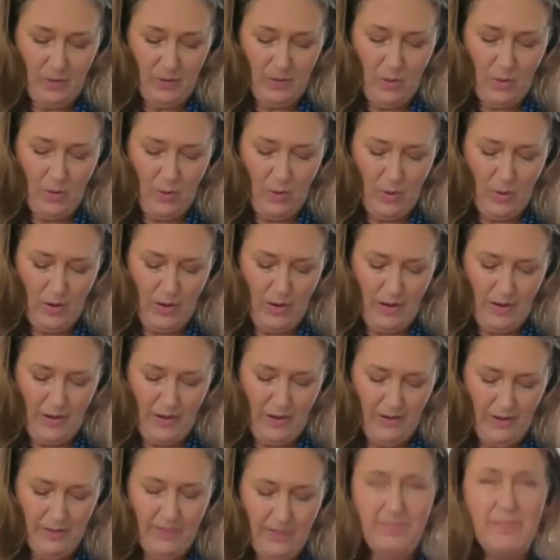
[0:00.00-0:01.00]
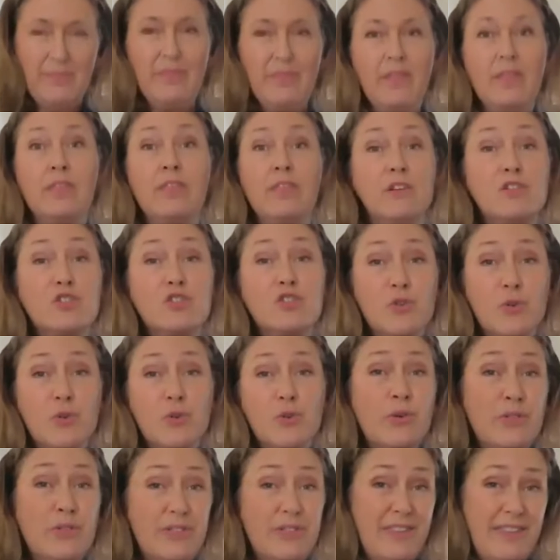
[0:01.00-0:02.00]
or "the
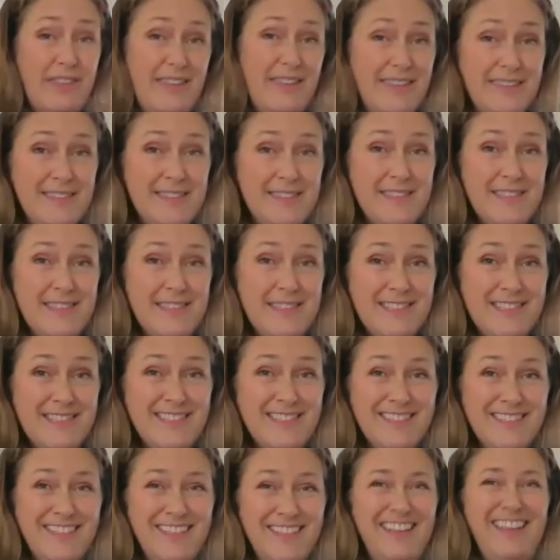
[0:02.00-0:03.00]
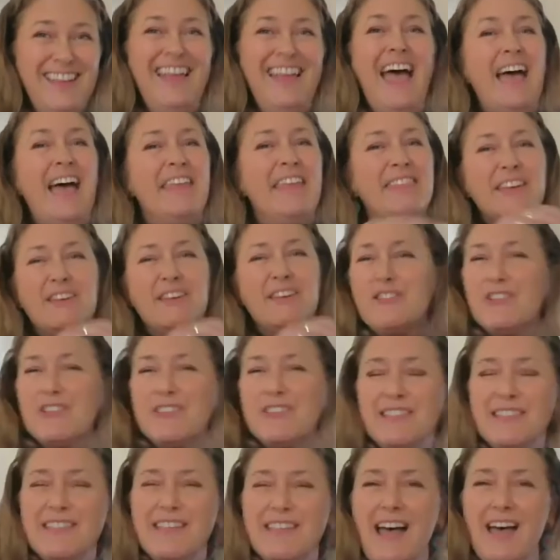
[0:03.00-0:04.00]
truth is." And then you
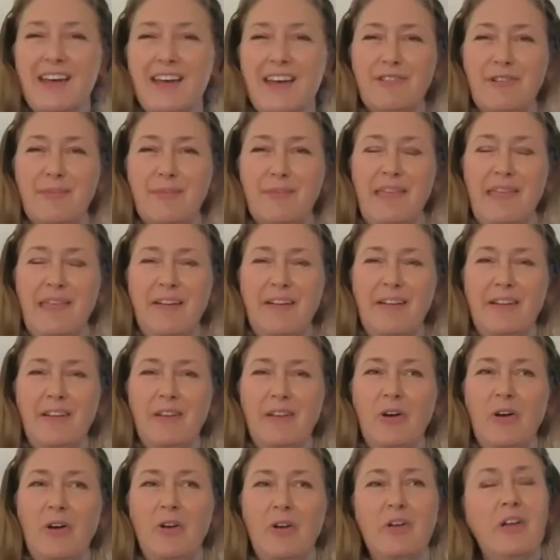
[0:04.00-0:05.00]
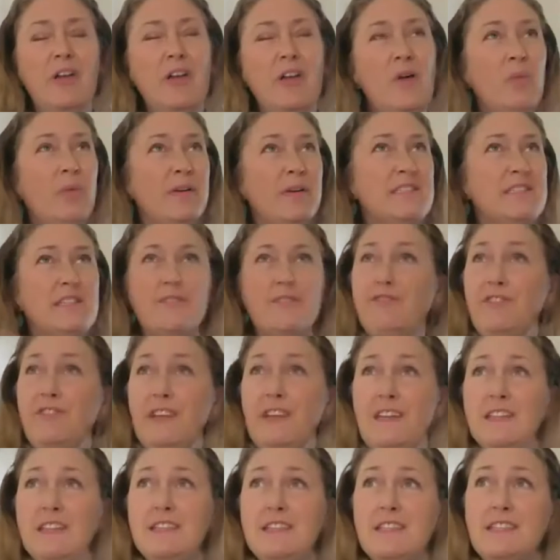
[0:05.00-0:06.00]
just start from there and go. Once you've
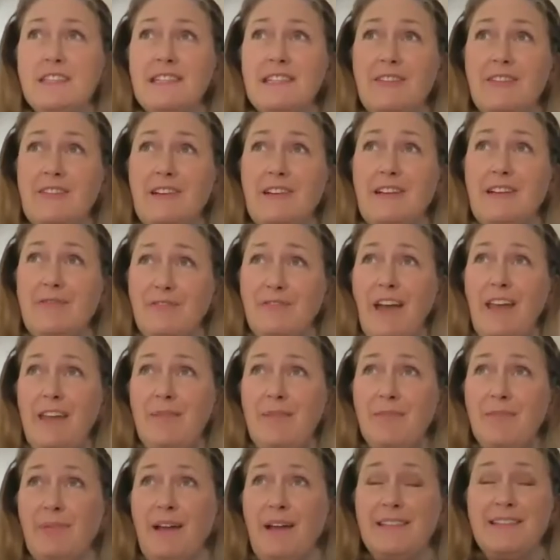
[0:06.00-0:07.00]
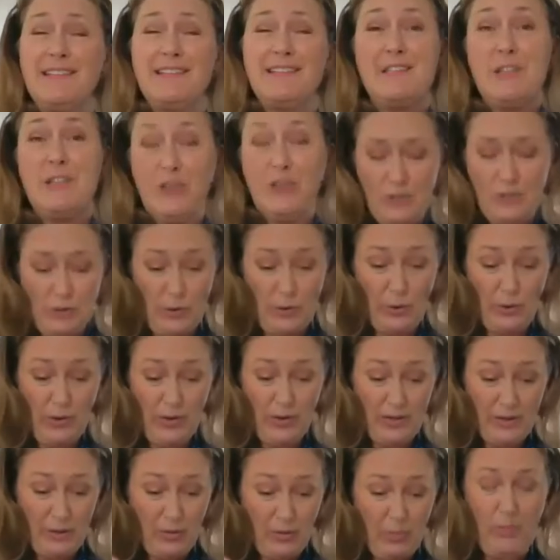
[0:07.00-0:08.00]
finished the generative writing practice, you can look
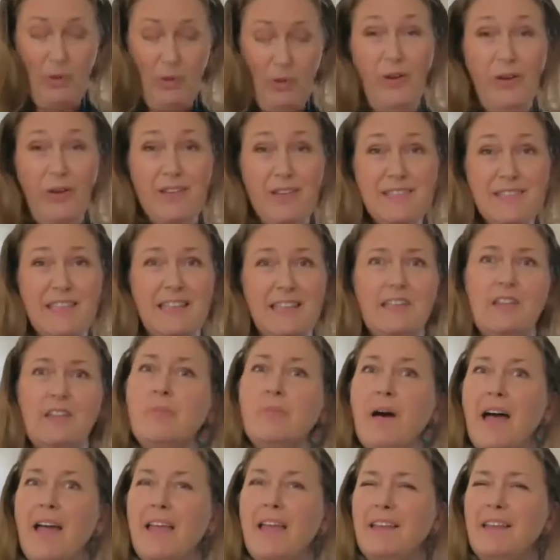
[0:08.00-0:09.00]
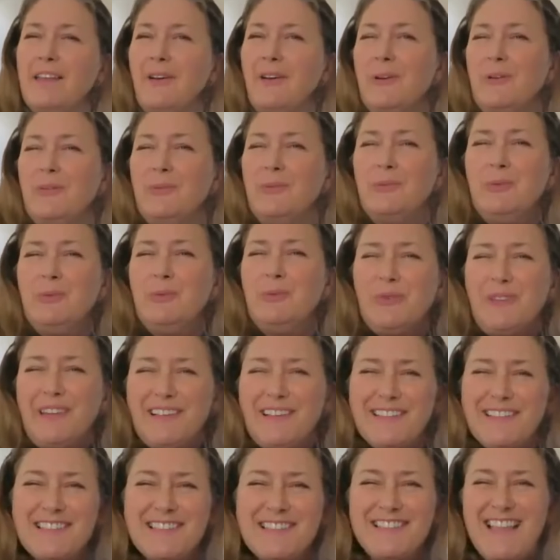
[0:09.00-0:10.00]
at your words and you might go, "Oh,
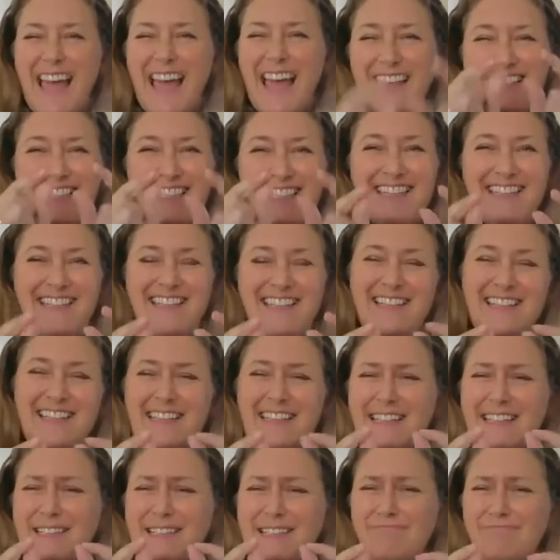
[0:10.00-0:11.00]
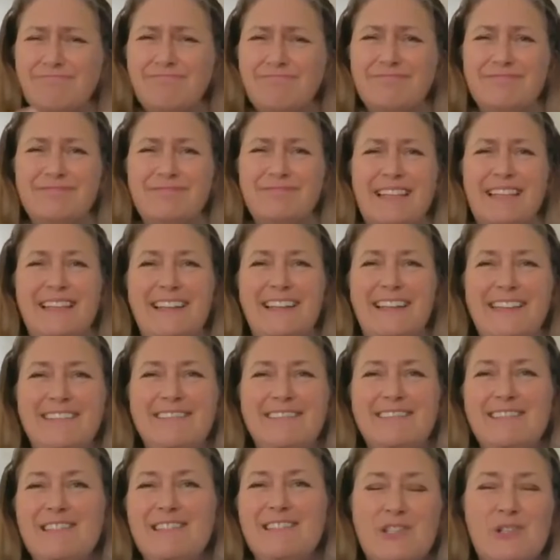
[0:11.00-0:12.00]
that sentence is
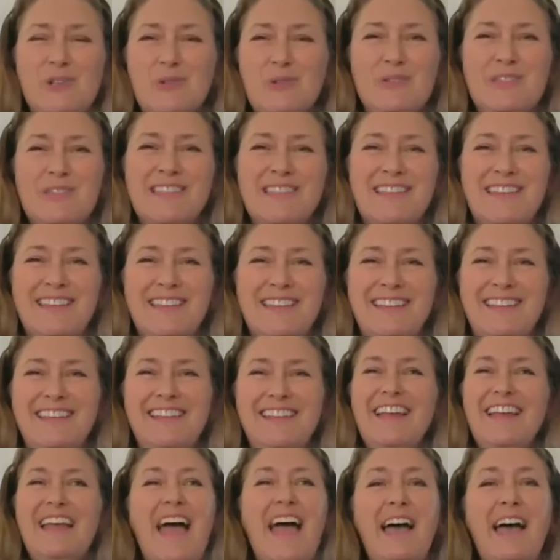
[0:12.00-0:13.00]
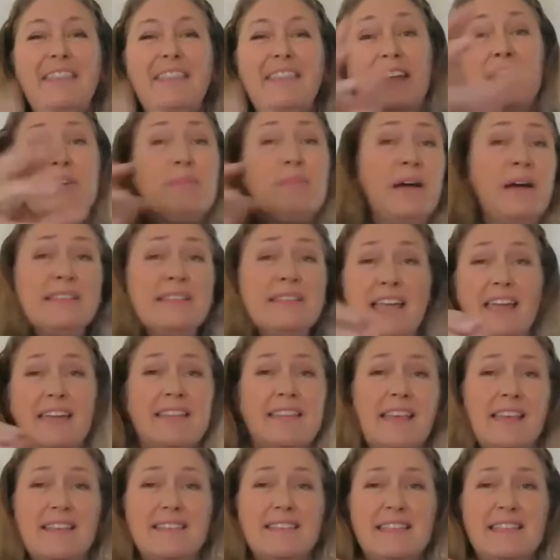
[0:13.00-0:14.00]
really juicy." And then you might
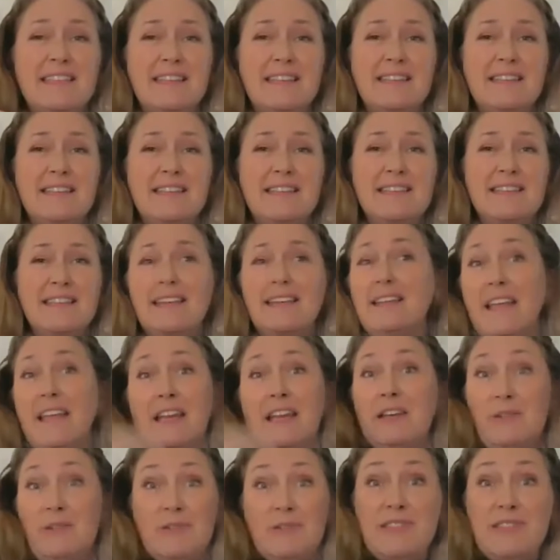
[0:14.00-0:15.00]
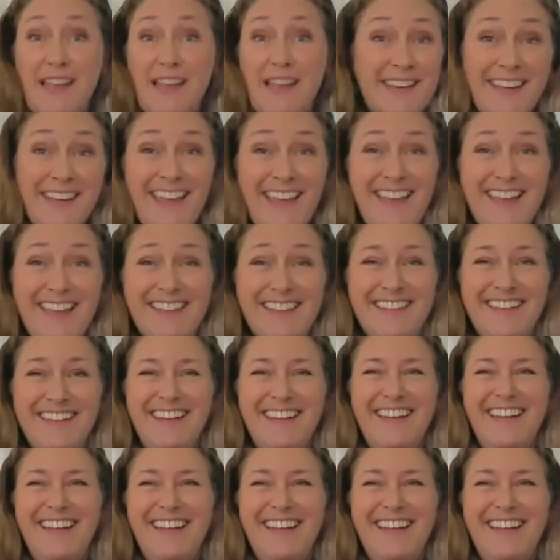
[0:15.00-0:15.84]
take that sentence and you start again.